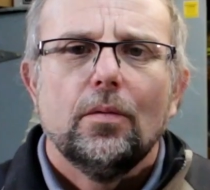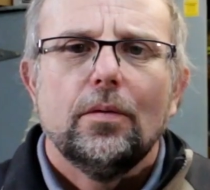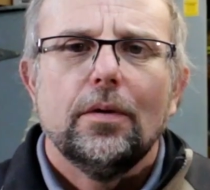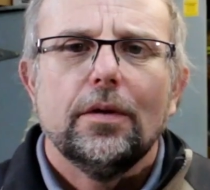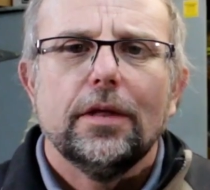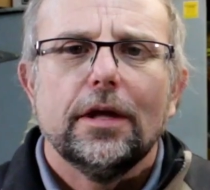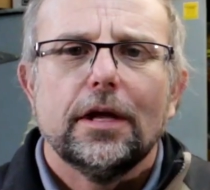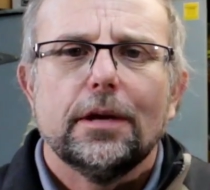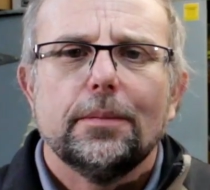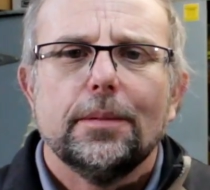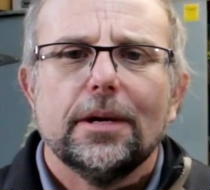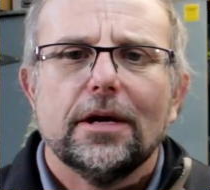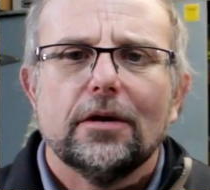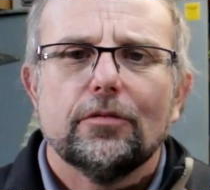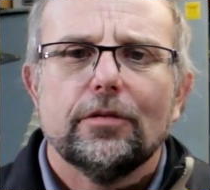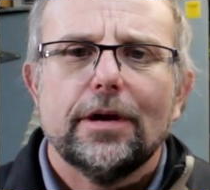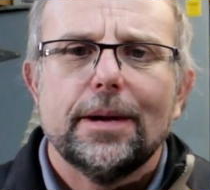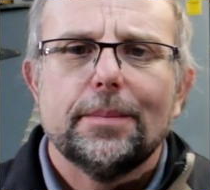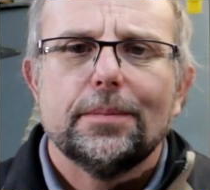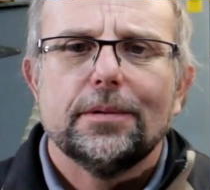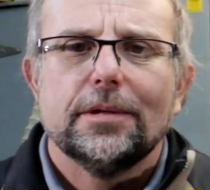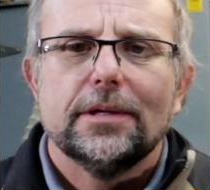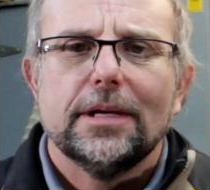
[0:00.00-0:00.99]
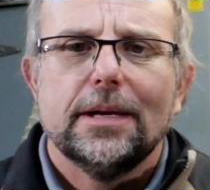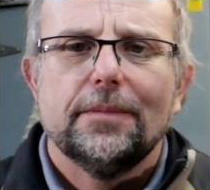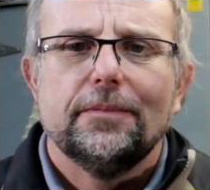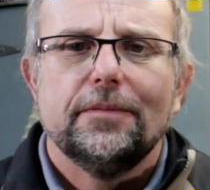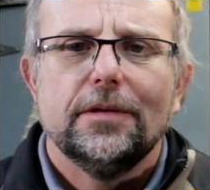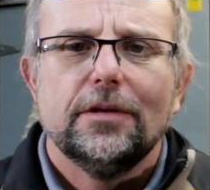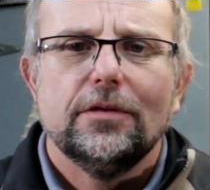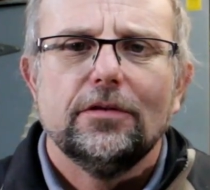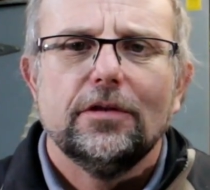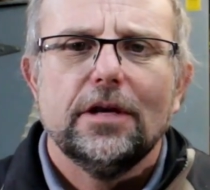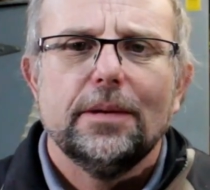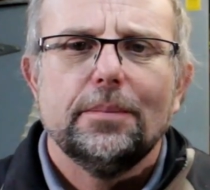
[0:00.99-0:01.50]
well, that about wraps it up for
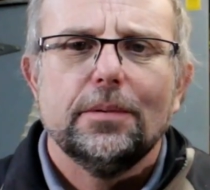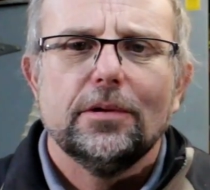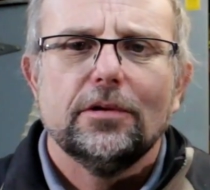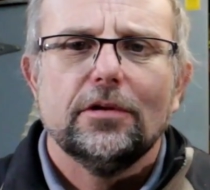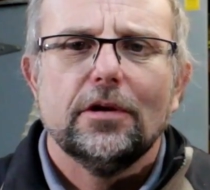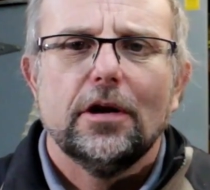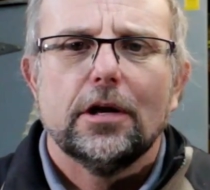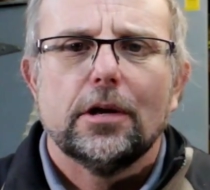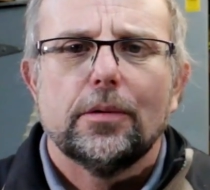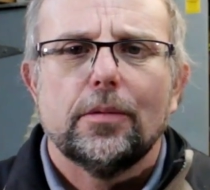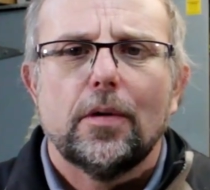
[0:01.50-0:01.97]
this episode.